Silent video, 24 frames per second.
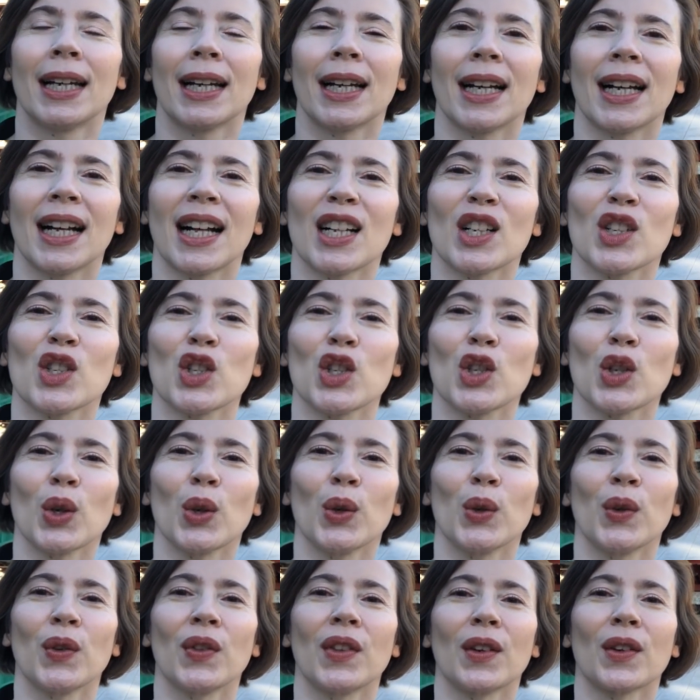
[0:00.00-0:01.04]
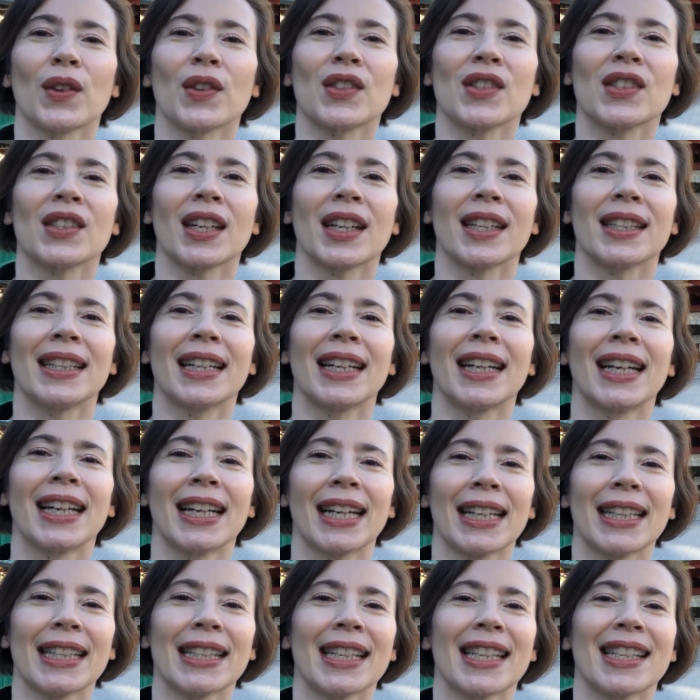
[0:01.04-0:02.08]
I'll show you the other side.
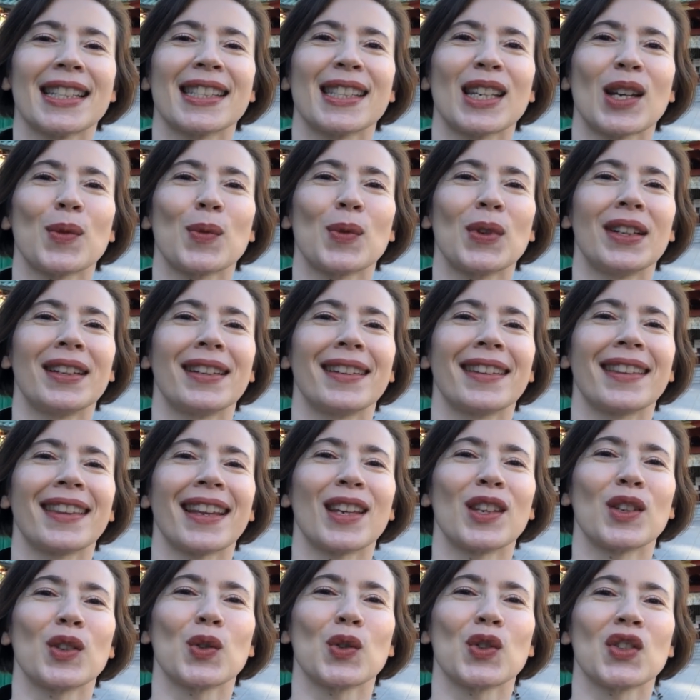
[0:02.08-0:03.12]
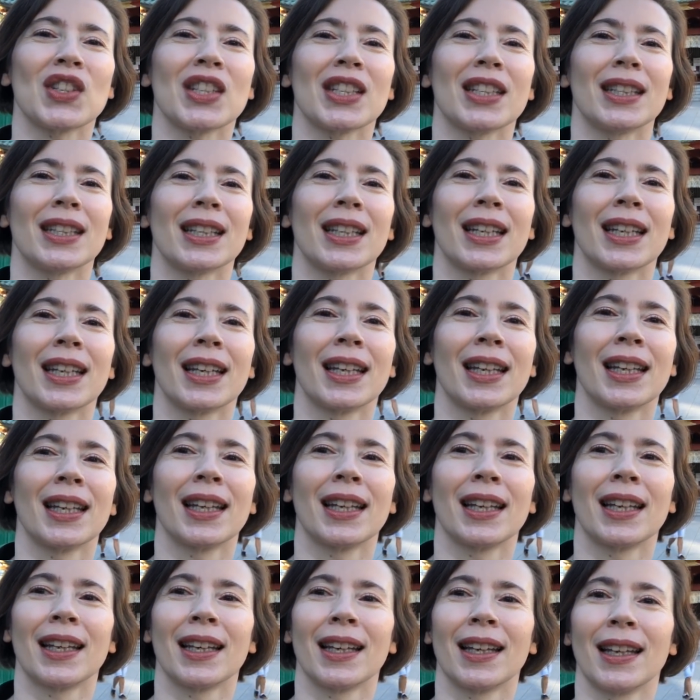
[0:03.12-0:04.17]
Yes, I will. Thank you, Shin.
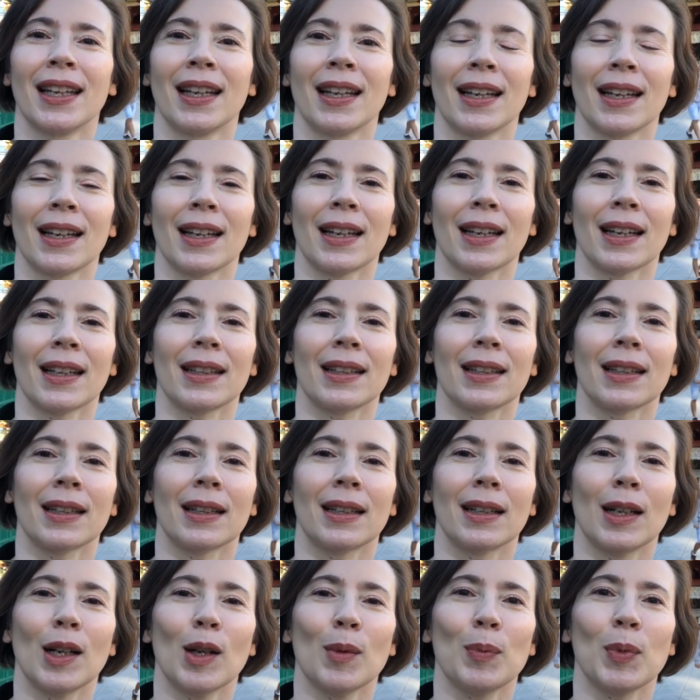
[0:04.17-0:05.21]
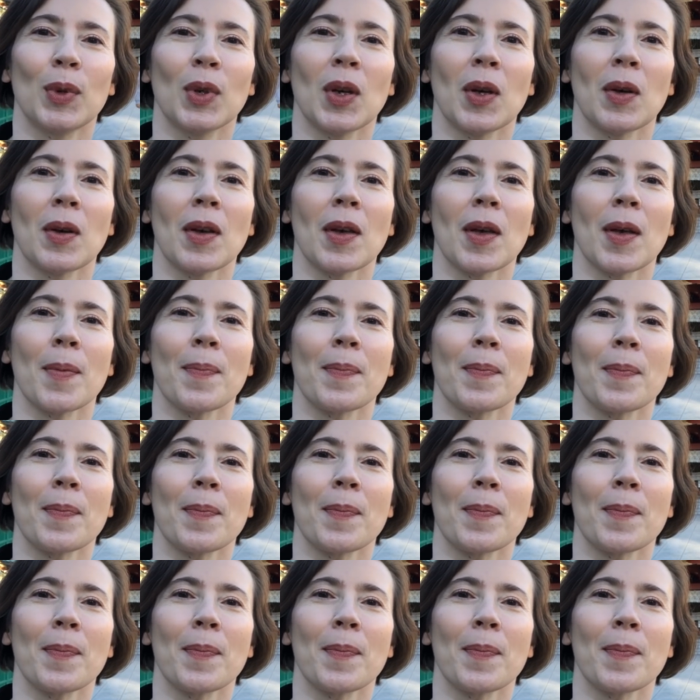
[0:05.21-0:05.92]
Attends. Hop. Bye,